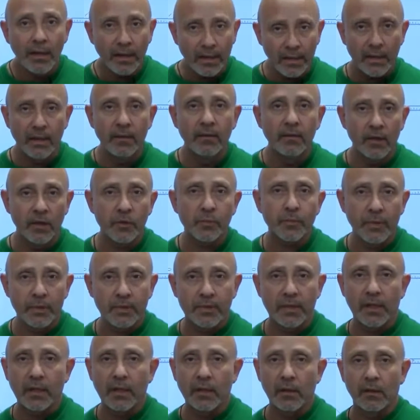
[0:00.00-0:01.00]
in this
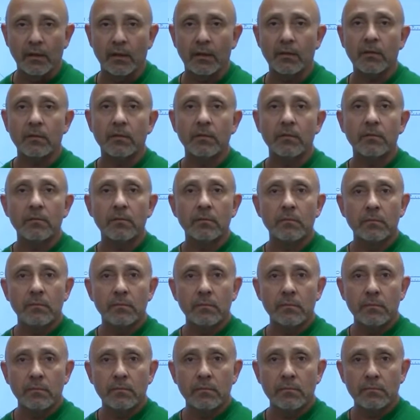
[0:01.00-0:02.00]
particular
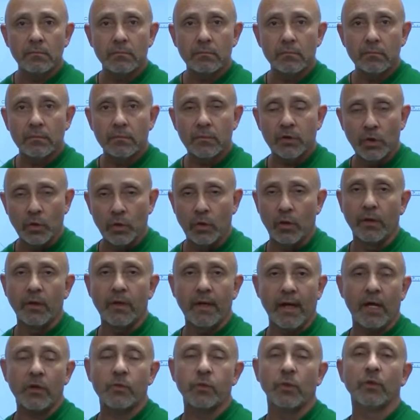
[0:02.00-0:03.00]

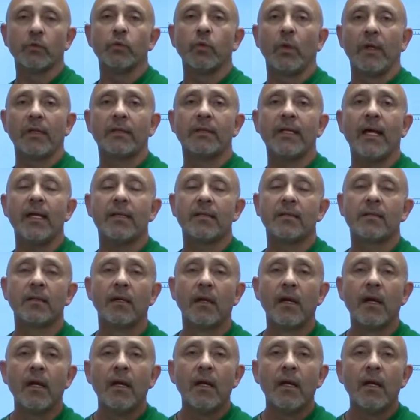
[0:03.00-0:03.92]
200-120 test.